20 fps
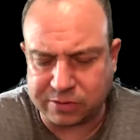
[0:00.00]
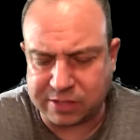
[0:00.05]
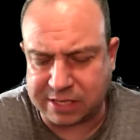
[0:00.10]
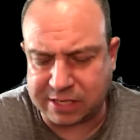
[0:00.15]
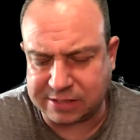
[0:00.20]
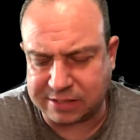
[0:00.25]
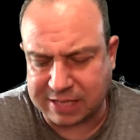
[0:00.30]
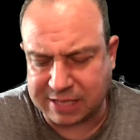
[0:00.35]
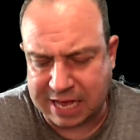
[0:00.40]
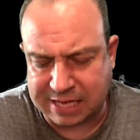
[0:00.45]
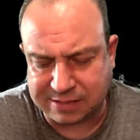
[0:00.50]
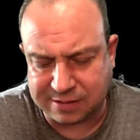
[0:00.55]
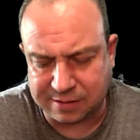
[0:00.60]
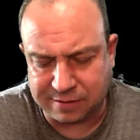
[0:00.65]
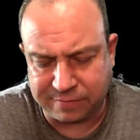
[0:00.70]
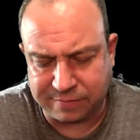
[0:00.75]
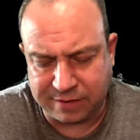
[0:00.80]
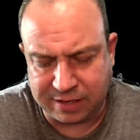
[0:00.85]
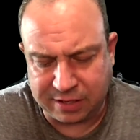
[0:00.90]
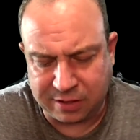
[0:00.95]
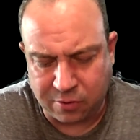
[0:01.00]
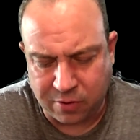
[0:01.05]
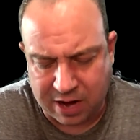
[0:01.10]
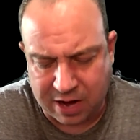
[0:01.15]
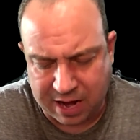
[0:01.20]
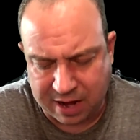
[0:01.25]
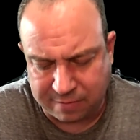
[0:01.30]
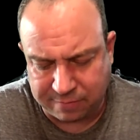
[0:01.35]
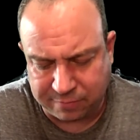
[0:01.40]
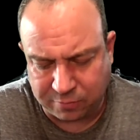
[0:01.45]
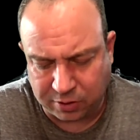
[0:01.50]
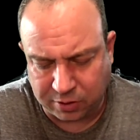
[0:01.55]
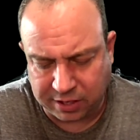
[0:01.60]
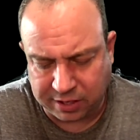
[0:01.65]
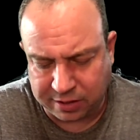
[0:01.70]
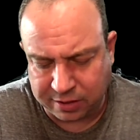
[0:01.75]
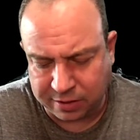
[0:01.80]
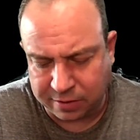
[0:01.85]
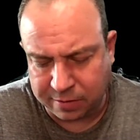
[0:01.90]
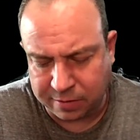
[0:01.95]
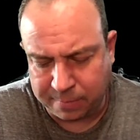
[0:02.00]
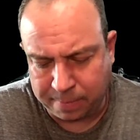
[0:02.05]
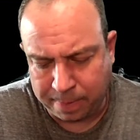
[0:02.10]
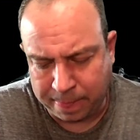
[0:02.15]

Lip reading: That's the last little video I have for you here.